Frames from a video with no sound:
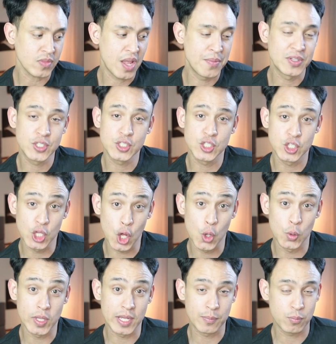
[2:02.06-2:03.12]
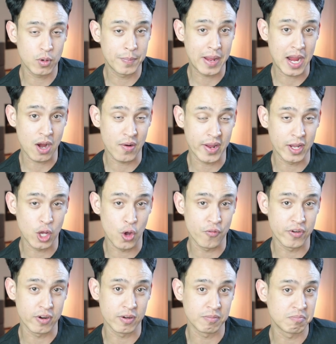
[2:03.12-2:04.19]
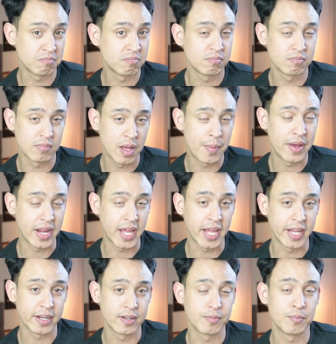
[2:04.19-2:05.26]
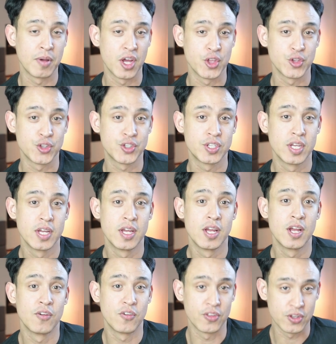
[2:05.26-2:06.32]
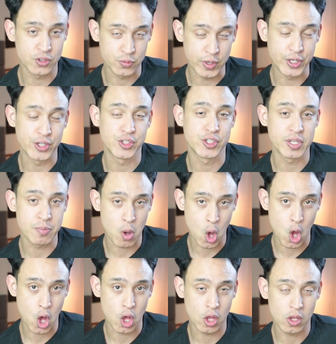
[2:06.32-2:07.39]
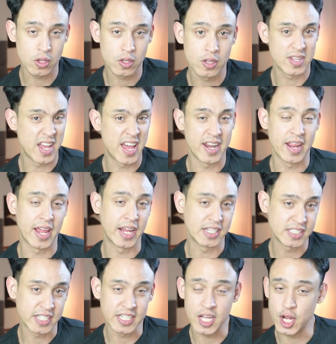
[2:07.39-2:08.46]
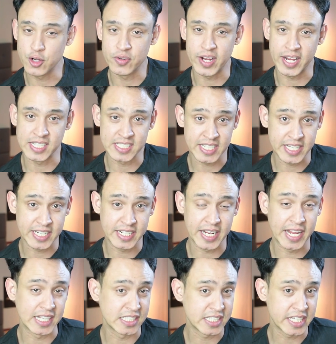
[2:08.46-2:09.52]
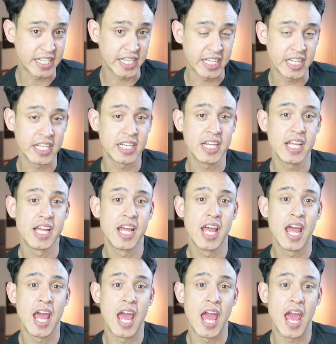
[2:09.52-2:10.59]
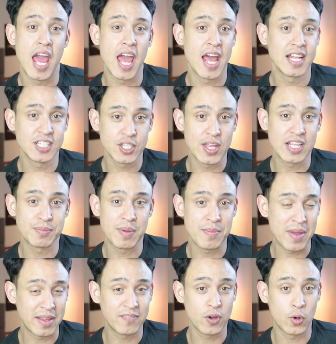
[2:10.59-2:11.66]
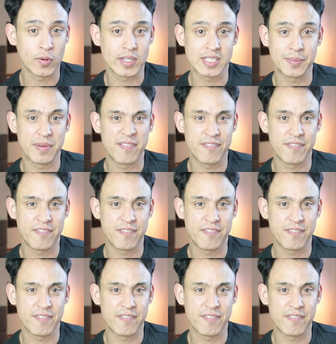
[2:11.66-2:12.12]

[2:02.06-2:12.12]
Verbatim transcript: I've been slowly preparing over about 8 months for this Regency ball, set 1800-1818, and so that's my main focus. I've been